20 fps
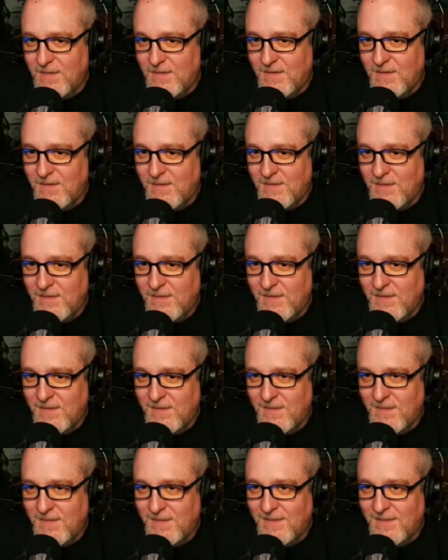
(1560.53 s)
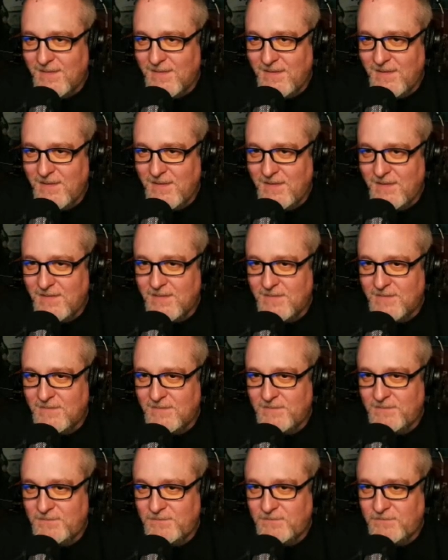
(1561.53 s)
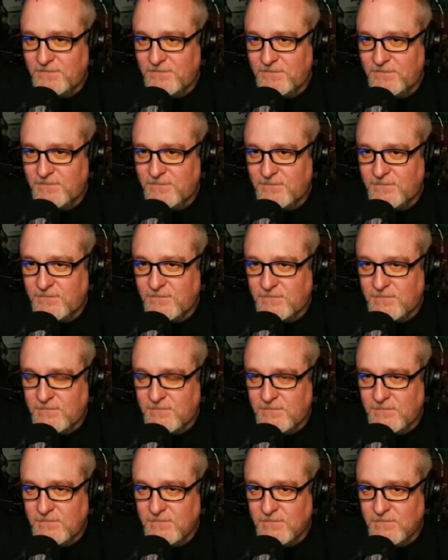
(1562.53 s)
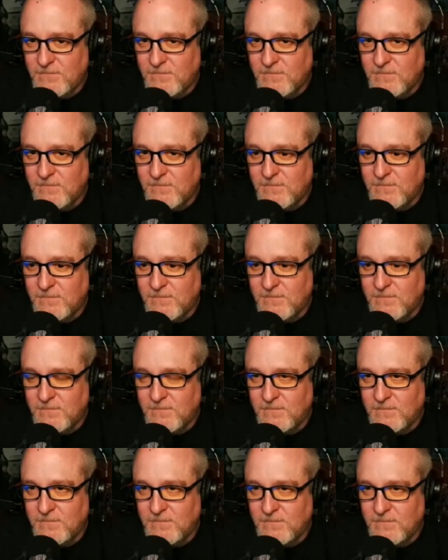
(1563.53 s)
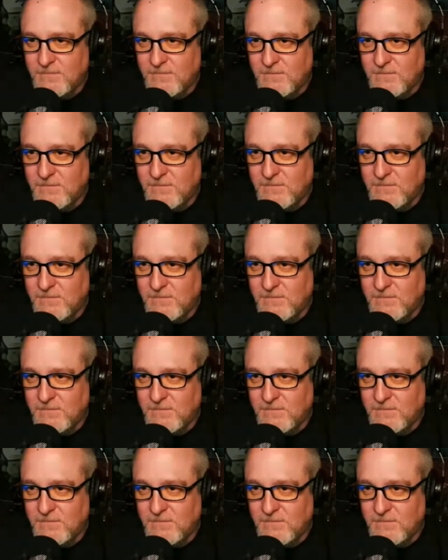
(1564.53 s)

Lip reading: (silent)